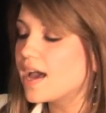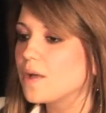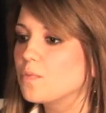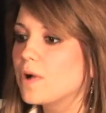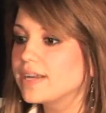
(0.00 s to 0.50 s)

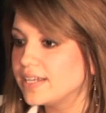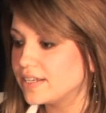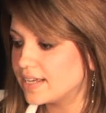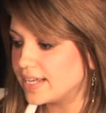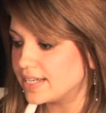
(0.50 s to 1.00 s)
One
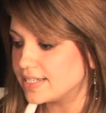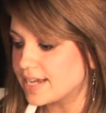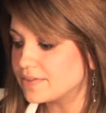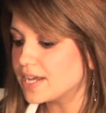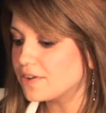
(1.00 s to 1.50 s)
in
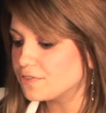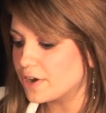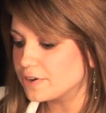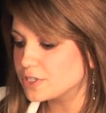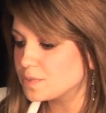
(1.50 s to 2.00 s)
downtown
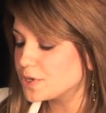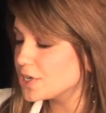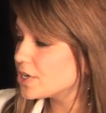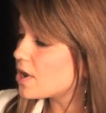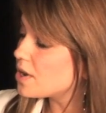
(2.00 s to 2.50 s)

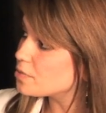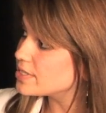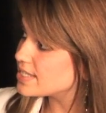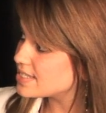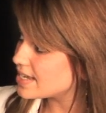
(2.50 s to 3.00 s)
Fredericksburg on
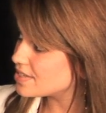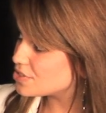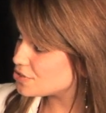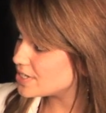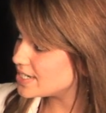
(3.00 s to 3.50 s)
Princess Anne
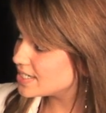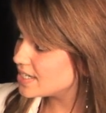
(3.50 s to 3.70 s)
Street.